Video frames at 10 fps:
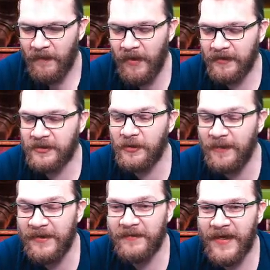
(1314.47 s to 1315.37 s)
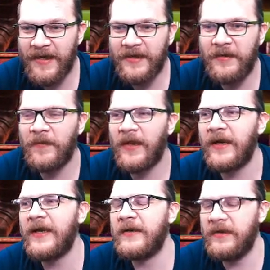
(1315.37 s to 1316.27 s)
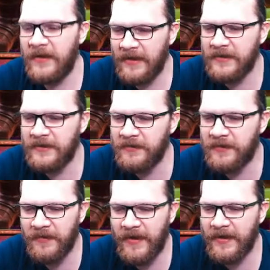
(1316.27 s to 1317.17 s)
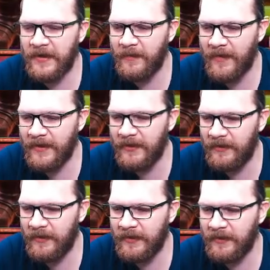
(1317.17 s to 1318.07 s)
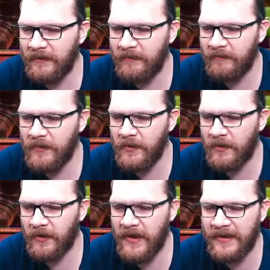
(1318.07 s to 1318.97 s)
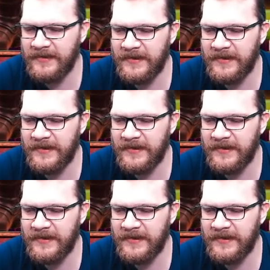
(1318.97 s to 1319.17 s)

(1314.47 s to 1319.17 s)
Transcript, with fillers: well, to be fair, again, not to try and meddle in your guys'